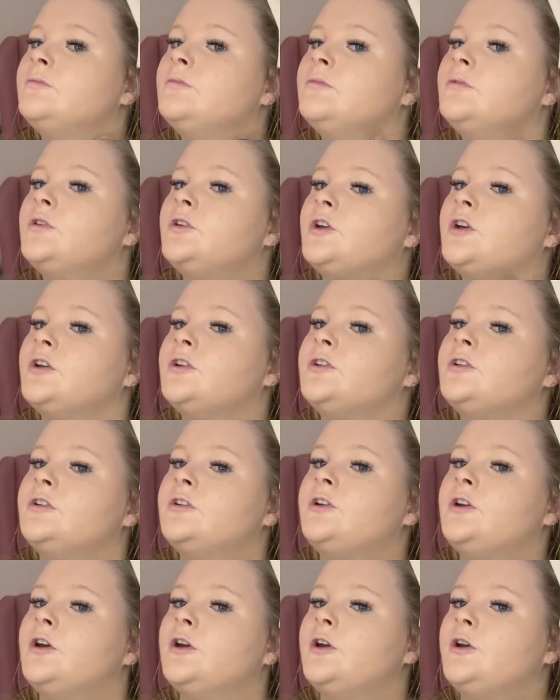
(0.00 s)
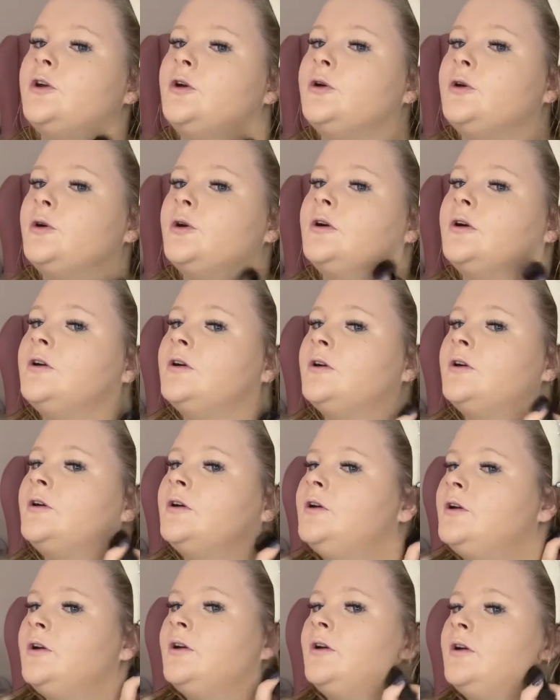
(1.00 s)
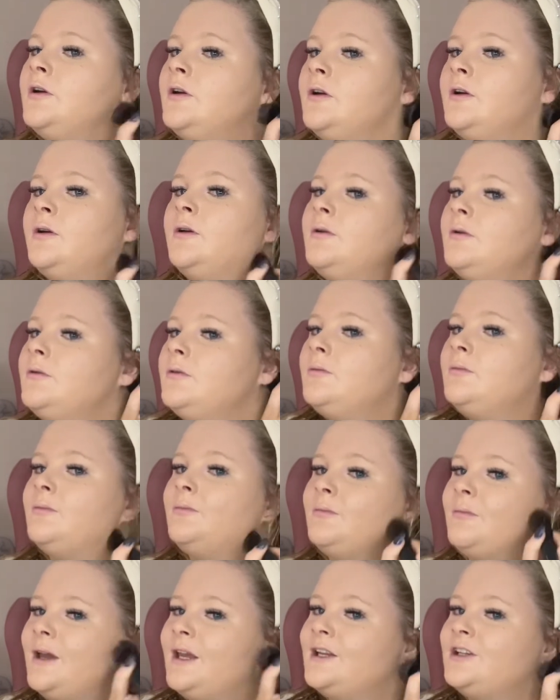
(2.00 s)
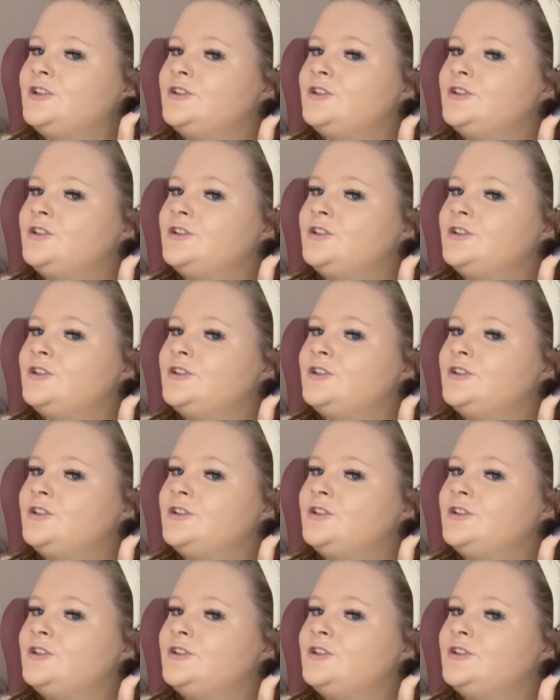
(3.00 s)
just to make